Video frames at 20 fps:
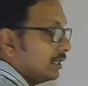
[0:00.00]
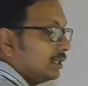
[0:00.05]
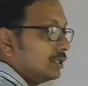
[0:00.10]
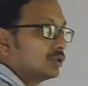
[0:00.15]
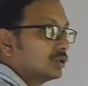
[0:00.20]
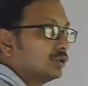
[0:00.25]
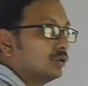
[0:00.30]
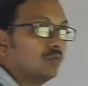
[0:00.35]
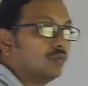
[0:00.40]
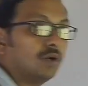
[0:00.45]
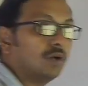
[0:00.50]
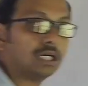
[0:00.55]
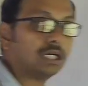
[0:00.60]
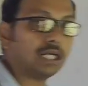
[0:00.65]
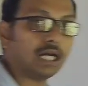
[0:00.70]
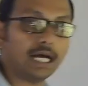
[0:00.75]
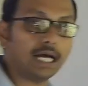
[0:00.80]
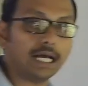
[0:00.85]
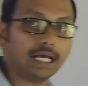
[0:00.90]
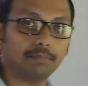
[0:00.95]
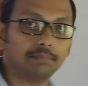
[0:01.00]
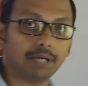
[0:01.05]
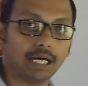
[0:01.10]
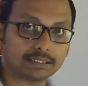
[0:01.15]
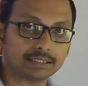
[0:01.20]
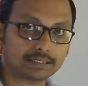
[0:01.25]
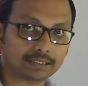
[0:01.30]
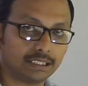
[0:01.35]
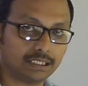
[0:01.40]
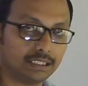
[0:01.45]
So what I am
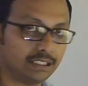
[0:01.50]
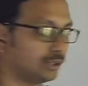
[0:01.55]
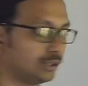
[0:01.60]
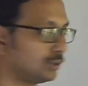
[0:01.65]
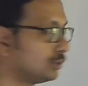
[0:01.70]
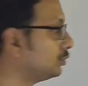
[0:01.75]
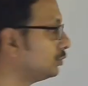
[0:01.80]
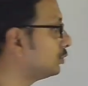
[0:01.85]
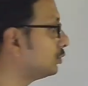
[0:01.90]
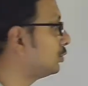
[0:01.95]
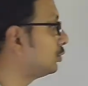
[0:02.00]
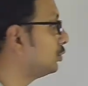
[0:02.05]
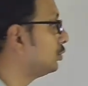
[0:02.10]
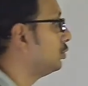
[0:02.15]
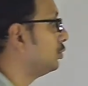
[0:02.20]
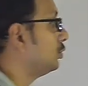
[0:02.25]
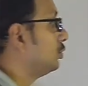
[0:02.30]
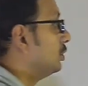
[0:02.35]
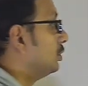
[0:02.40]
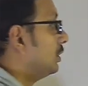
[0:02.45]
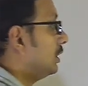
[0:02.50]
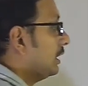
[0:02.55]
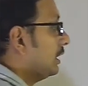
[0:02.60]
asking you to